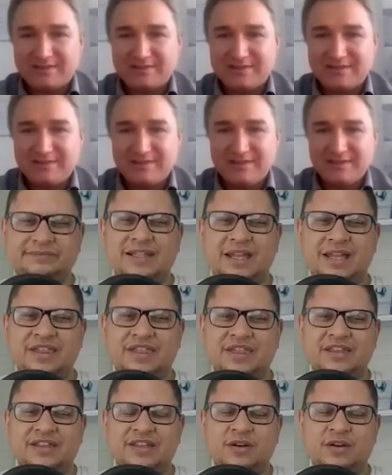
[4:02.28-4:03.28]
Yeah, and I
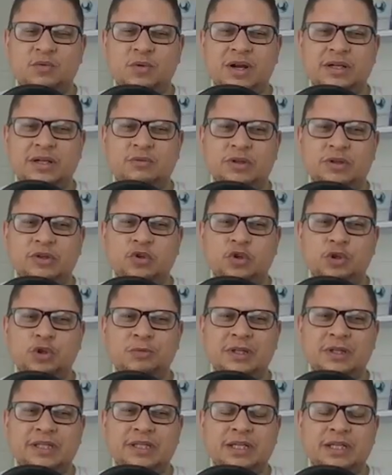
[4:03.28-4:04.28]
think one
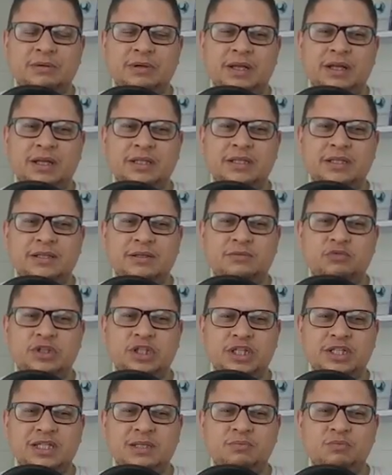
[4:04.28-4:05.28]
document here
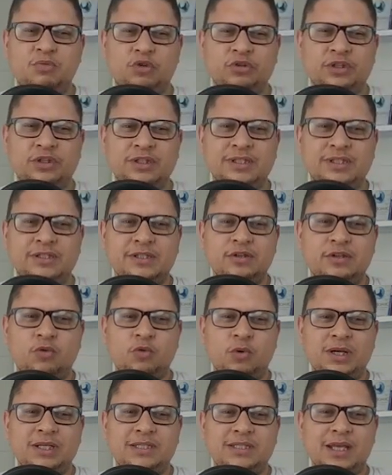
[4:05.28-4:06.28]
which is important is the
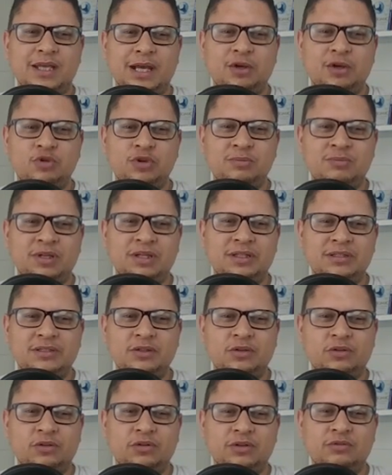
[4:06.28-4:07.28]
quality agreement,
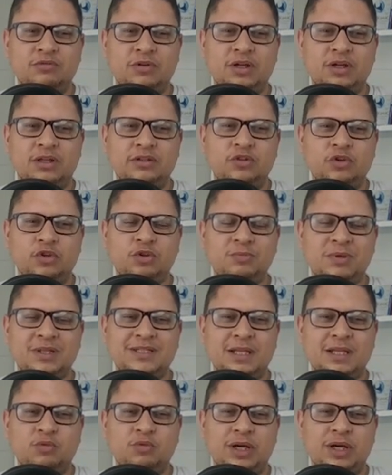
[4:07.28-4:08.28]
or
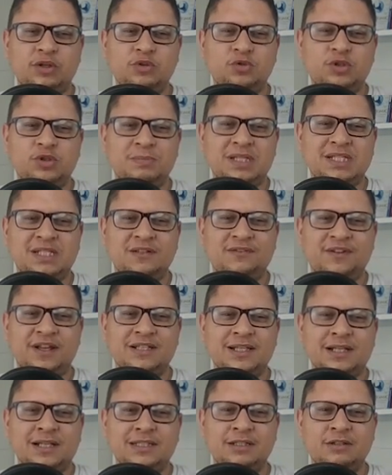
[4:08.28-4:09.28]
document that where you specify
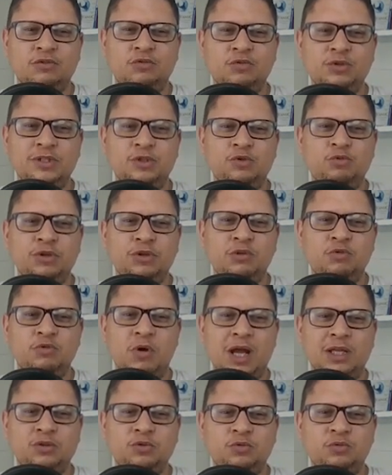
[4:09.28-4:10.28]
exactly who is doing
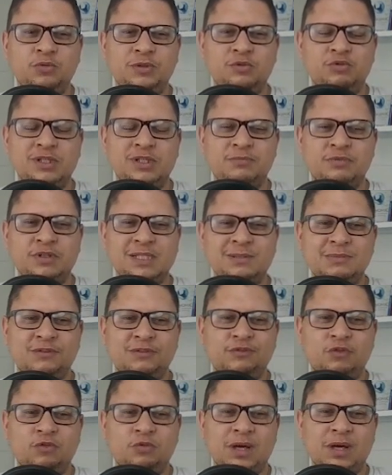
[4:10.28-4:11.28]
what, who is responsible
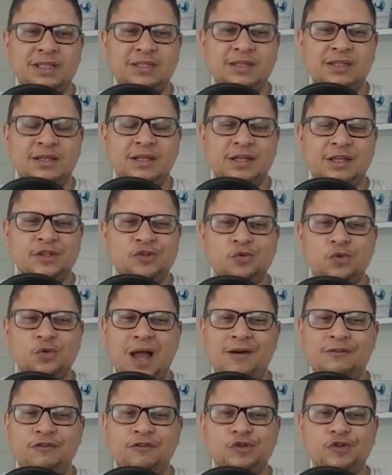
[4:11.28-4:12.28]
for what. So you
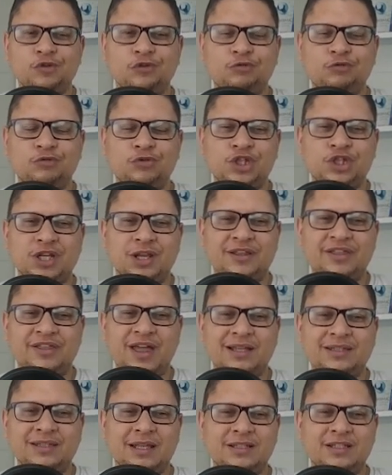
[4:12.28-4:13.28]
have also to check
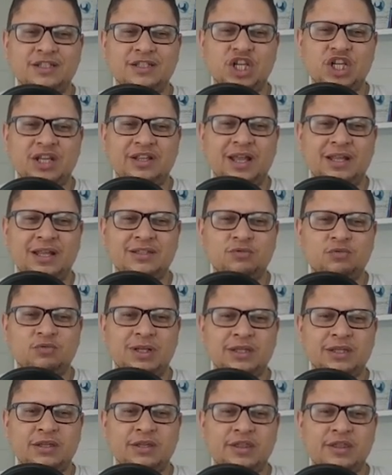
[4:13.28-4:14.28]
that
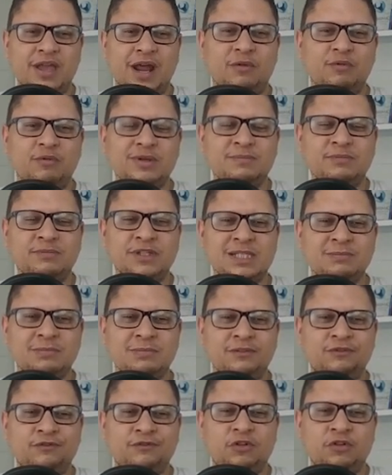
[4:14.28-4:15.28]
what they are
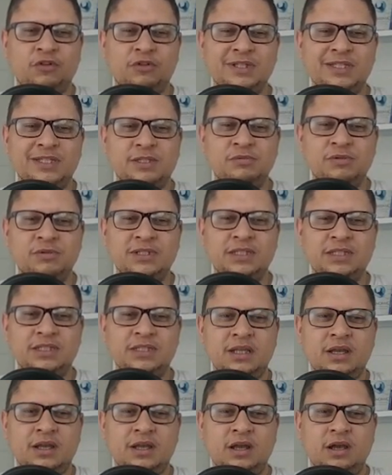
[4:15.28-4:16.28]
responsible for is
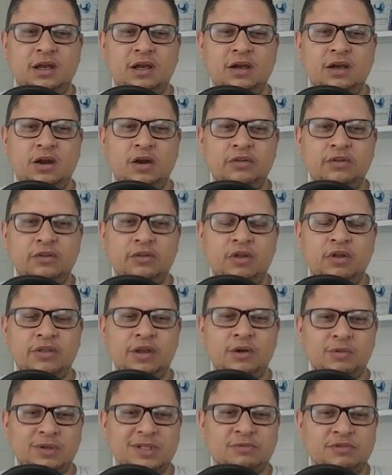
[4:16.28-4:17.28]
really on
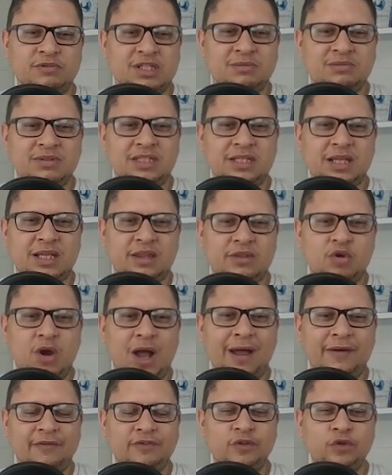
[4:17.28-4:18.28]
their responsibility, and you
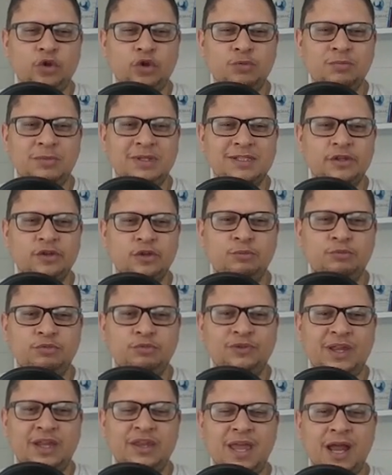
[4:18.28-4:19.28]
have the documents and the
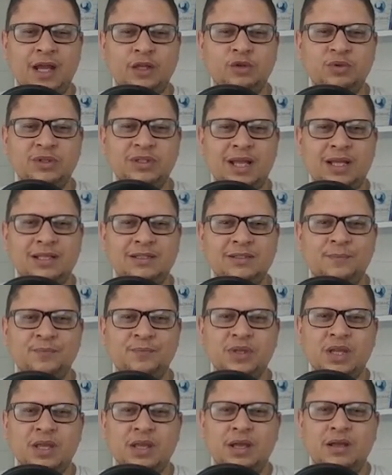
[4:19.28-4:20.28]
proof that they are doing that.
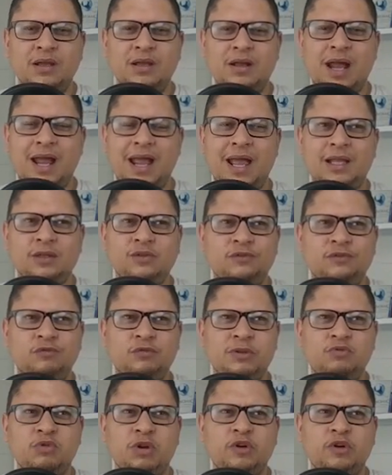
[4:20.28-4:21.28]
I had off
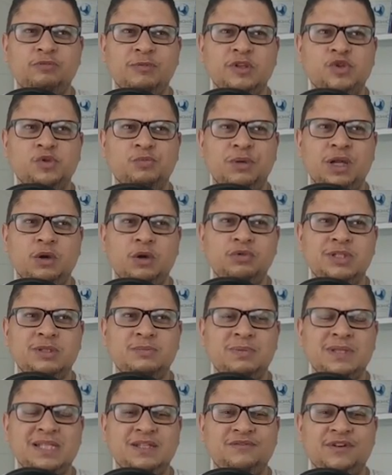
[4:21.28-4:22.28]
with one of my suppliers. We
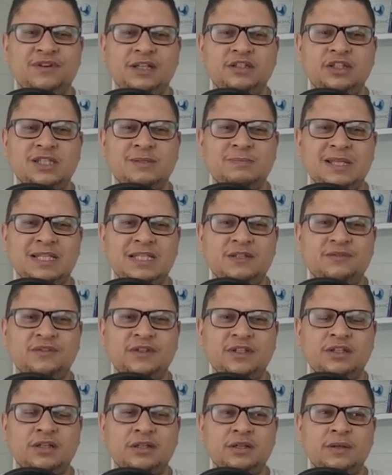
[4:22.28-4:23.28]
specified the
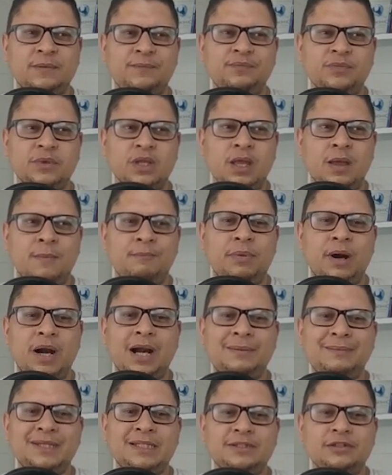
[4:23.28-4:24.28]
specific
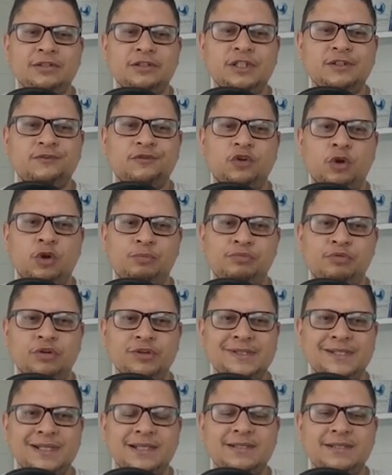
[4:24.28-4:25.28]
parameters for
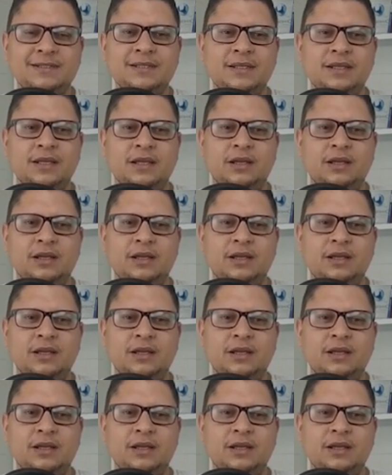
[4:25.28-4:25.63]
process